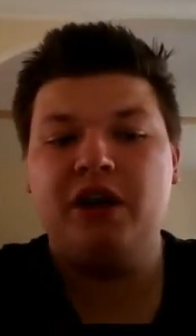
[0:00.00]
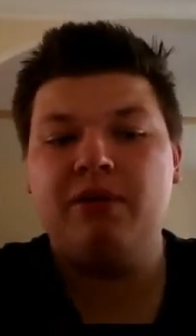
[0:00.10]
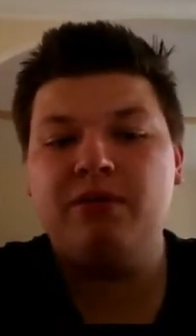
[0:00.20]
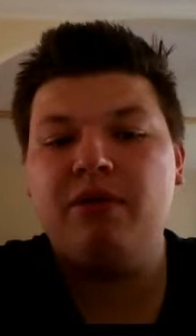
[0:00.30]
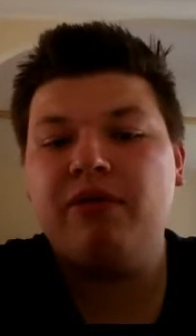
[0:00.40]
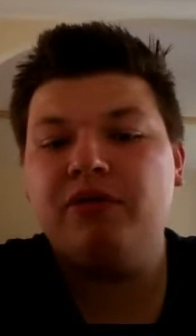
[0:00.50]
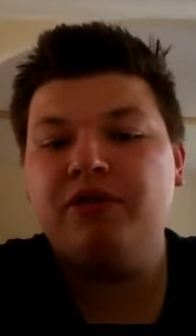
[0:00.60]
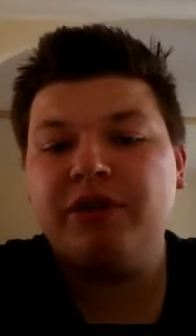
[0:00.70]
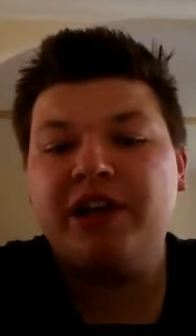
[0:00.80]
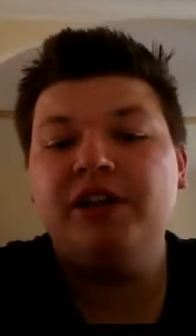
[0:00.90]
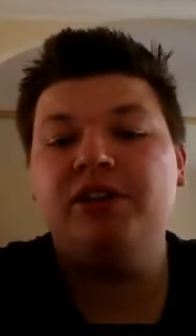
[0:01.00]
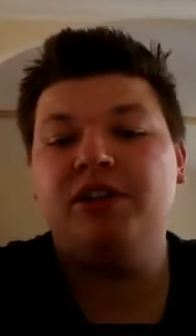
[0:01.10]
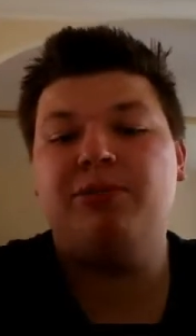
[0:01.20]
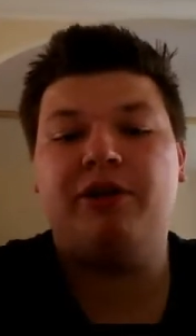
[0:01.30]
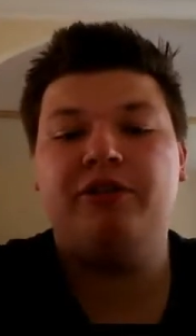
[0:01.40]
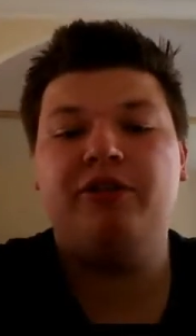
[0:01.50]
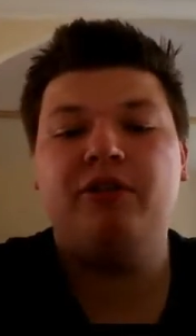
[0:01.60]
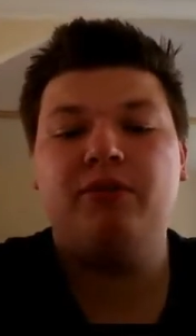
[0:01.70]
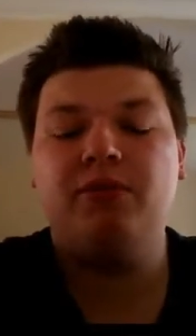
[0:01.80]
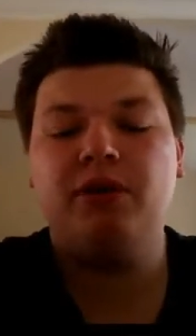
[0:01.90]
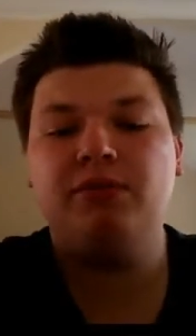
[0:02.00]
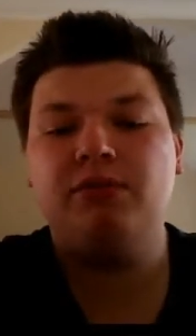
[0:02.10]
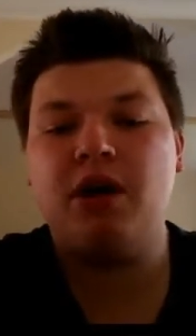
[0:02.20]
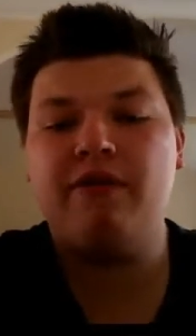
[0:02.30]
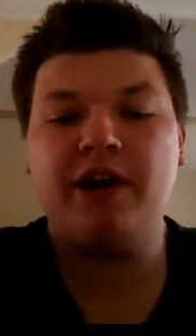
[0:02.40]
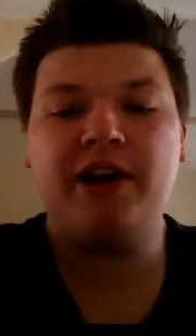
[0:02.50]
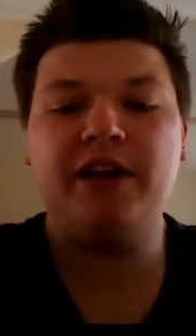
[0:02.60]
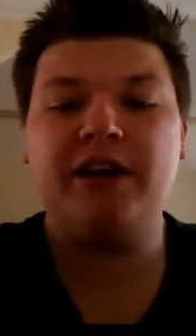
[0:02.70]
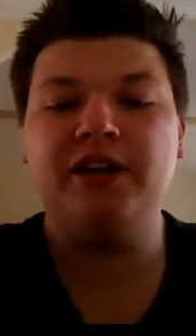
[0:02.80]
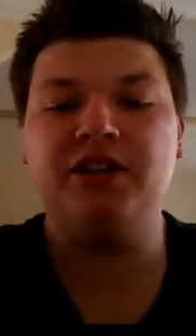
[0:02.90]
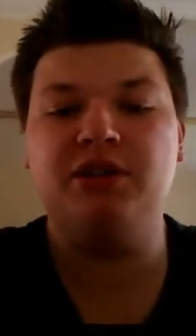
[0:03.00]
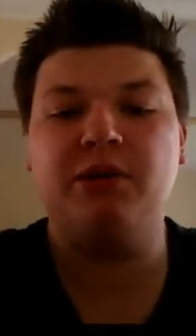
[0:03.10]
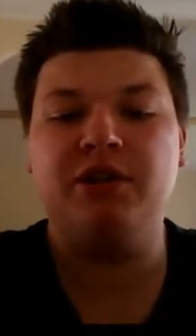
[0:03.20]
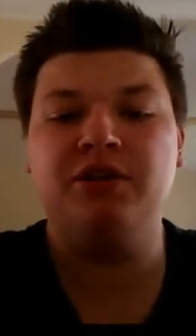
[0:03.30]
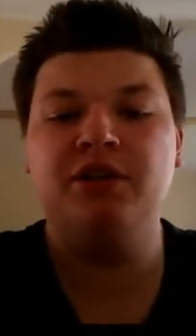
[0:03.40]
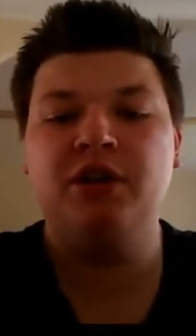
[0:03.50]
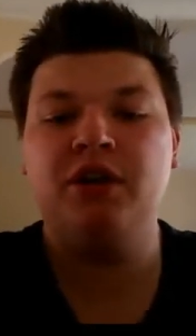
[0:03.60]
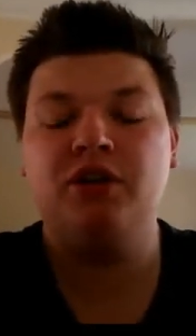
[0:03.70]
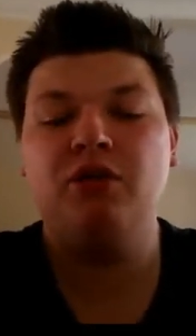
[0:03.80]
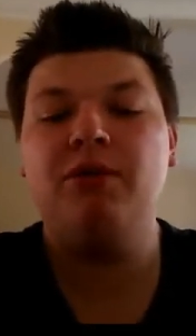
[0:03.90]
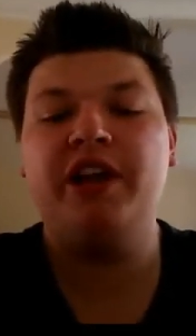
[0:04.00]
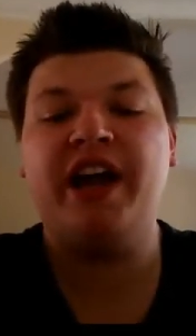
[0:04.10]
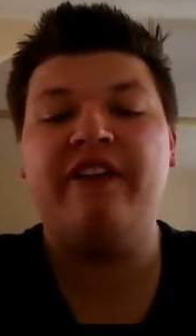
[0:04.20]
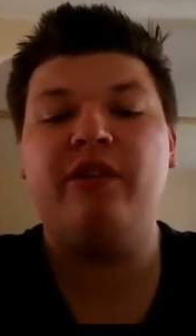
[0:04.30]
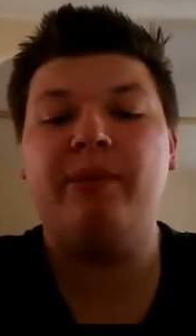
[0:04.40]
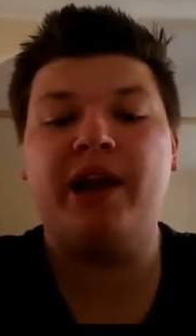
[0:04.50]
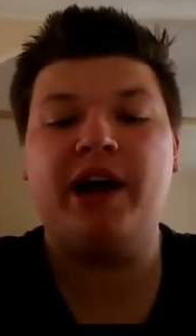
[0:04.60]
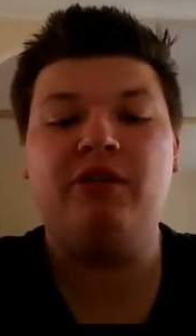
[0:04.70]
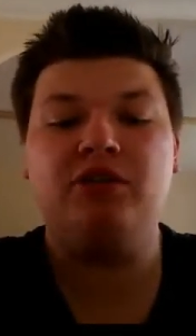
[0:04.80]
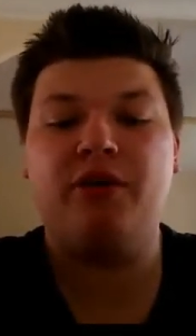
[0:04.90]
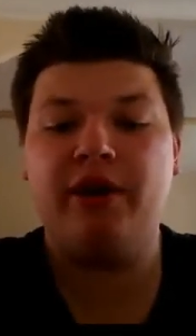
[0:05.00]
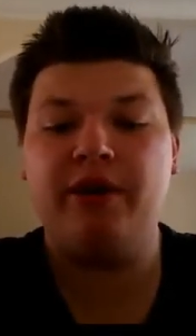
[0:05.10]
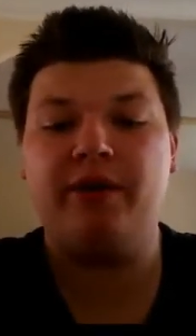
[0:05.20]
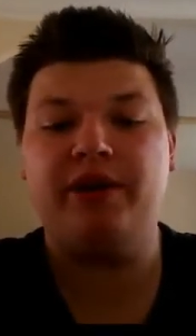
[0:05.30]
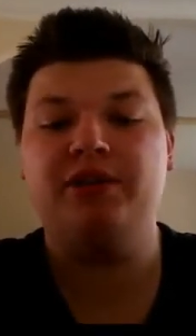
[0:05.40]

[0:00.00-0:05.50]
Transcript: Then we move on to a kitchen sponge. Well, a regular kitchen sponge. Normally you have them in a household anyway,